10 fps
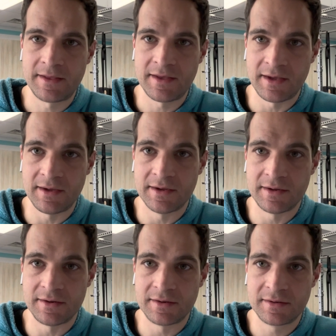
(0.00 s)

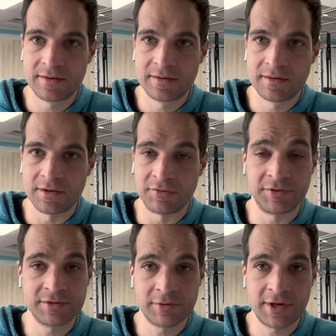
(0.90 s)
and hopefully
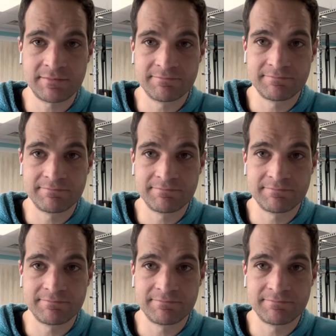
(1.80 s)
this will help.